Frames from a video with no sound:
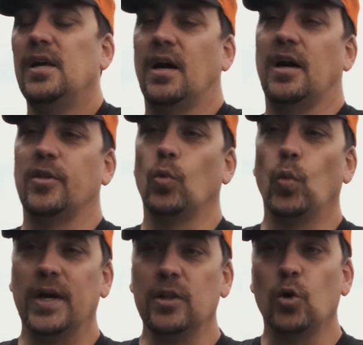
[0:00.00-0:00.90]
Uh, the
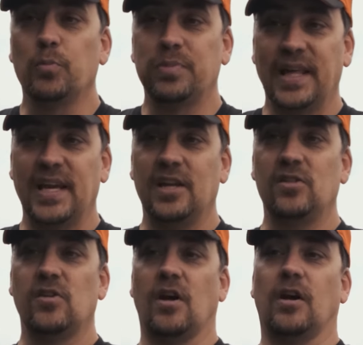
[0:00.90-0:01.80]
willow
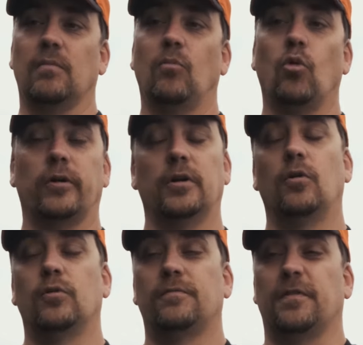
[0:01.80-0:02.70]
blades are more
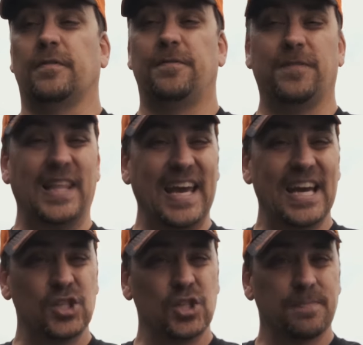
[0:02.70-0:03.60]
known for
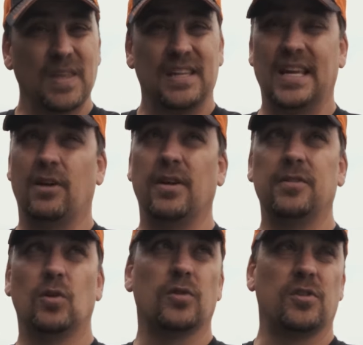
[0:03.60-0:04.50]
flash. Now,
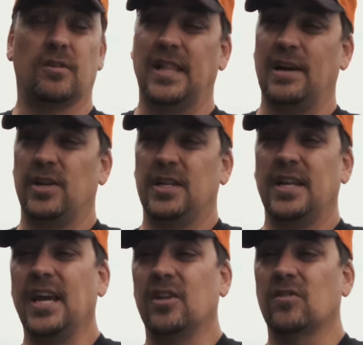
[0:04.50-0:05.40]
even though it's a cloudy
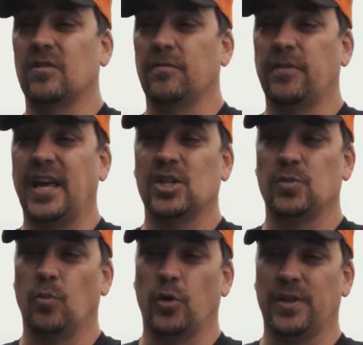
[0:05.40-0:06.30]
day, it's gonna flash
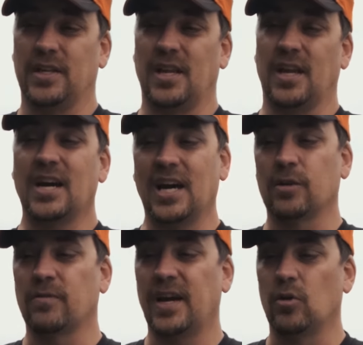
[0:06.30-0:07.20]
more than a
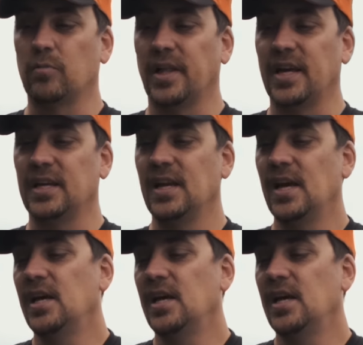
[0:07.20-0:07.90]
Colorado blade.